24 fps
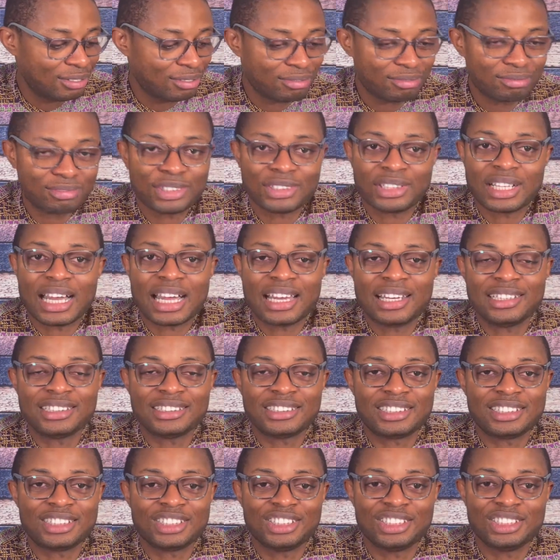Well, at
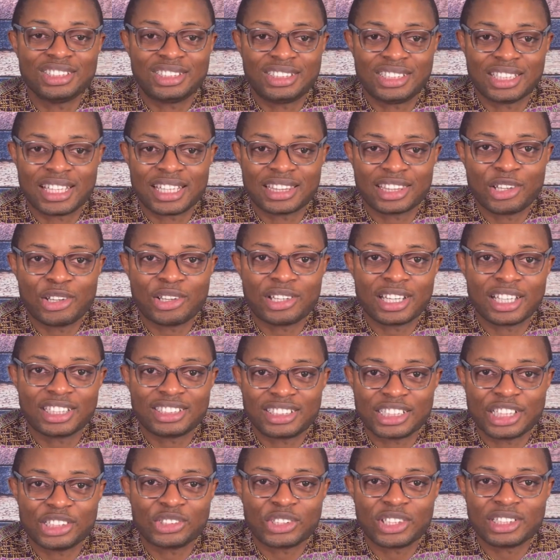least she can tell you that
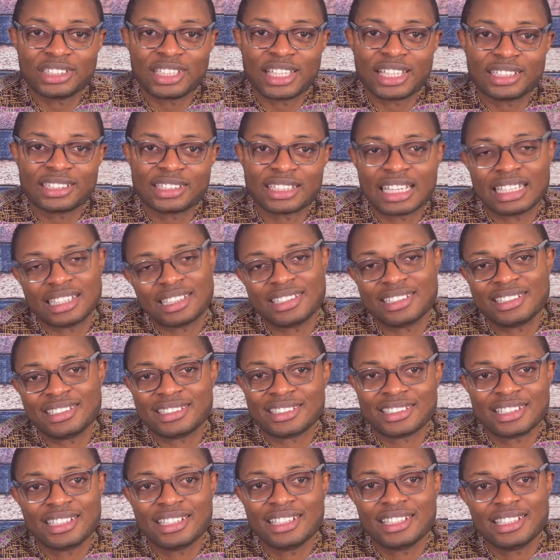she enjoys that at
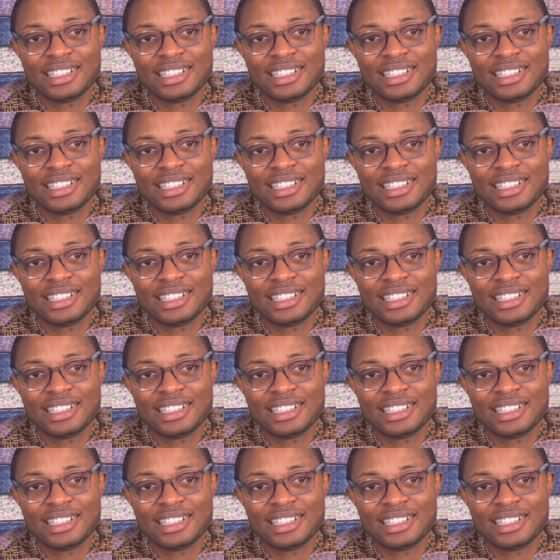least.